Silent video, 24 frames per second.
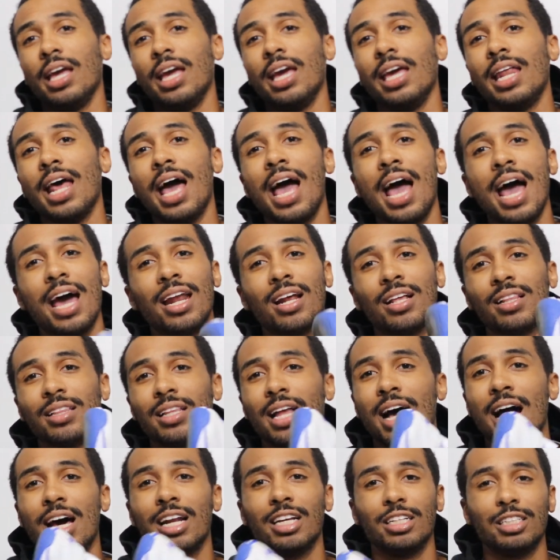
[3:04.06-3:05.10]
It had a
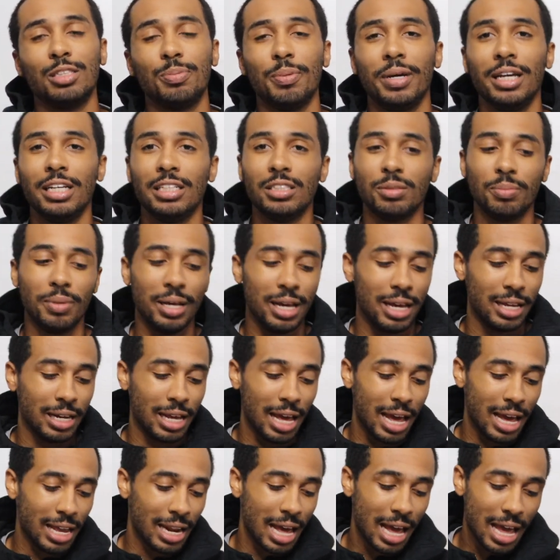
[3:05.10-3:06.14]
lot of space, man,
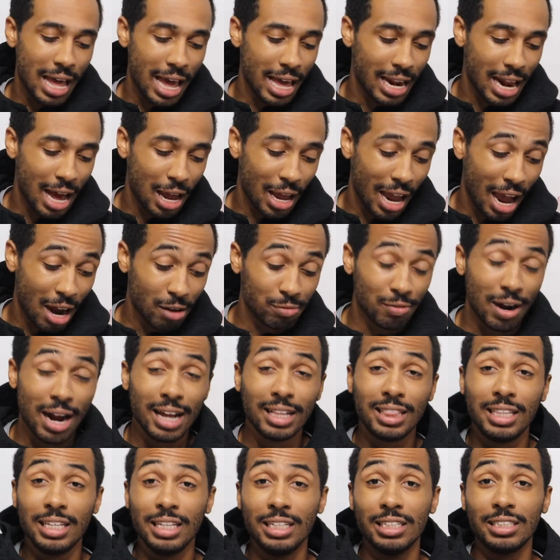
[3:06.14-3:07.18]
and I
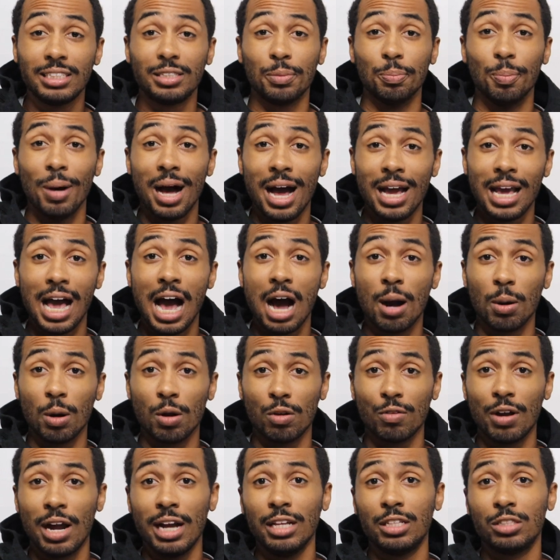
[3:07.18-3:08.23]
write these by
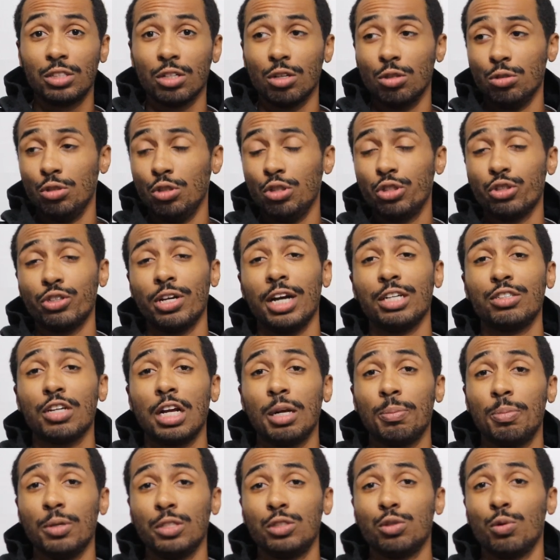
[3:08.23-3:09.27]
hour, right? So usually I try
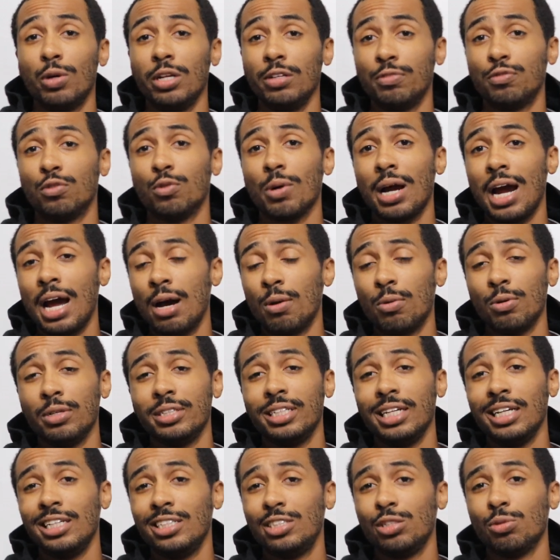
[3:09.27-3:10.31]
to put 24 hours
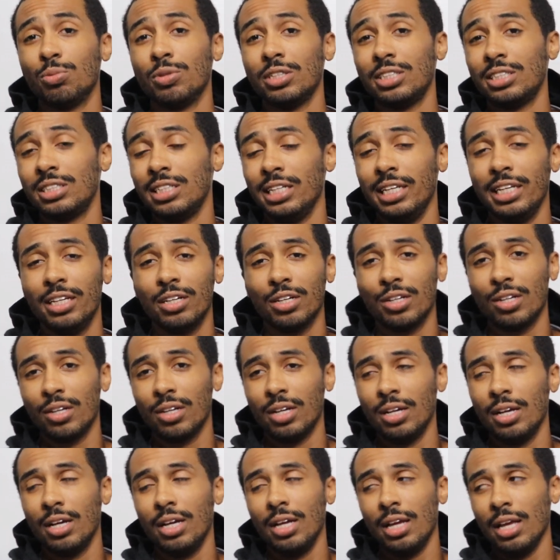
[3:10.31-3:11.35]
into a
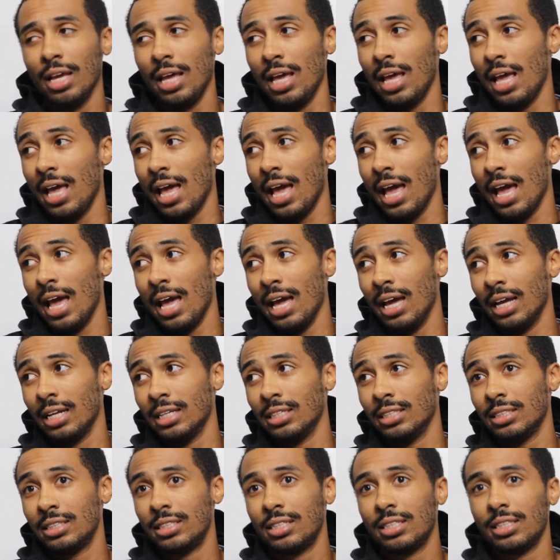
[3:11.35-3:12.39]
sneaker,
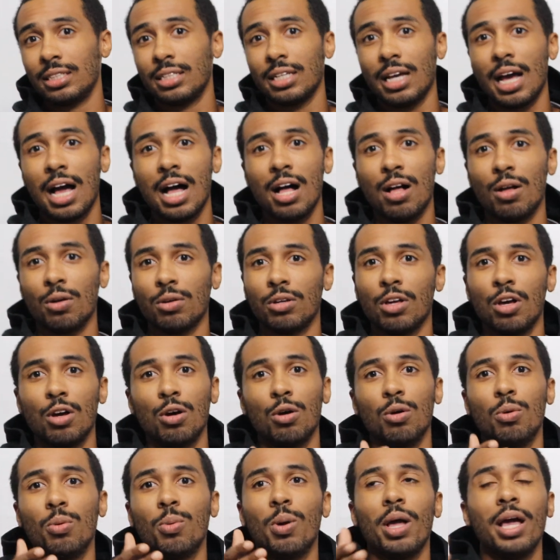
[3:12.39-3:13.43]
and I'll
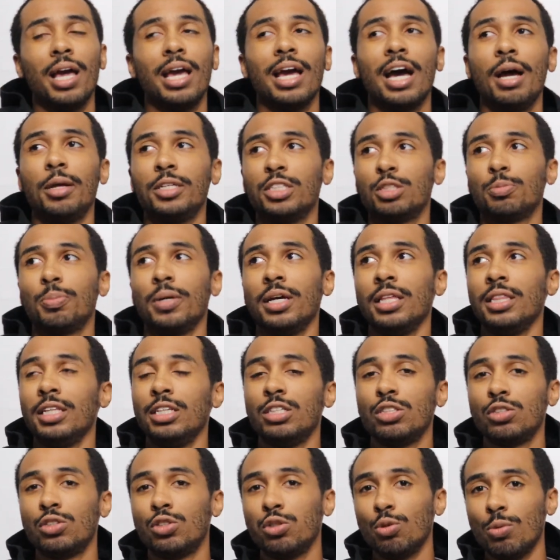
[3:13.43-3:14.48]
go, hey, I just played
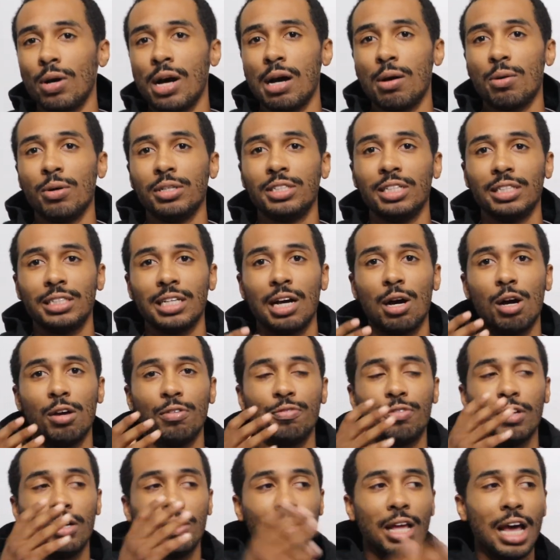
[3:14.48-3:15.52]
these 2 hours. This is how I
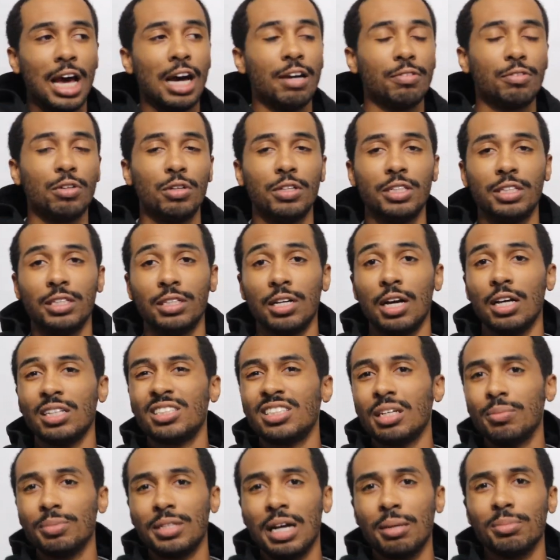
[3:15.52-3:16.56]
felt after.
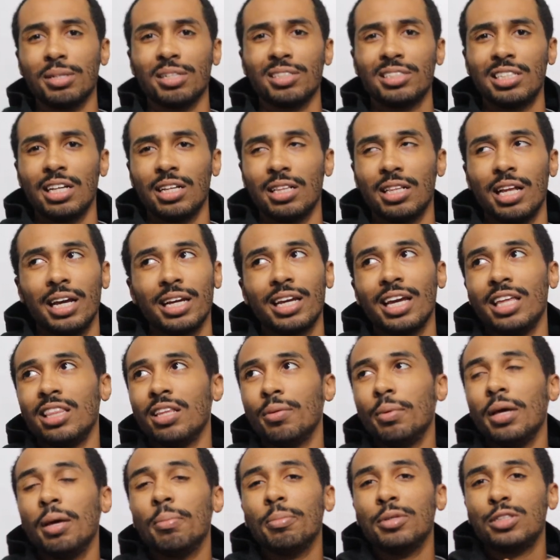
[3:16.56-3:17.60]
Sometimes I'll stop, like
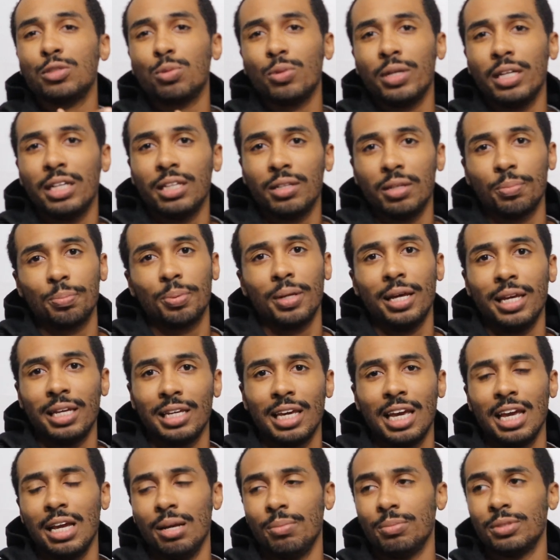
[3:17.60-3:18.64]
in between playing
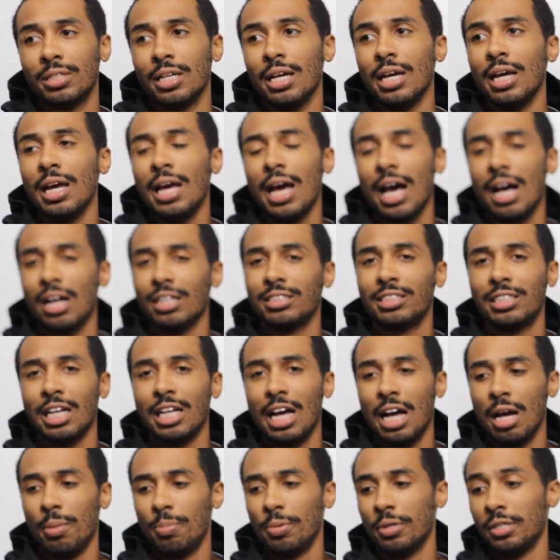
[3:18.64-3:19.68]
games, I'll
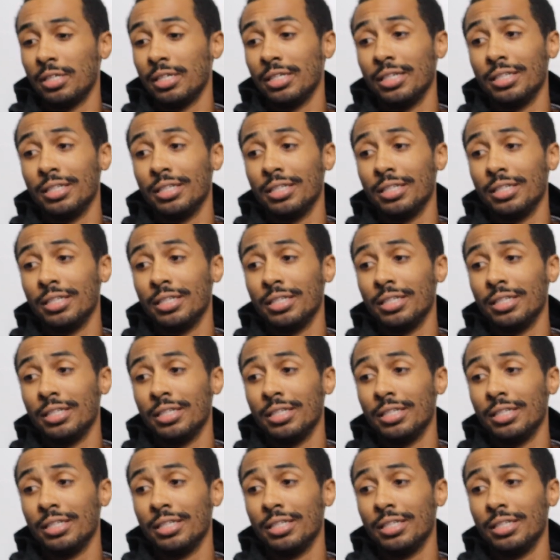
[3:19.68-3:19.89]
stop.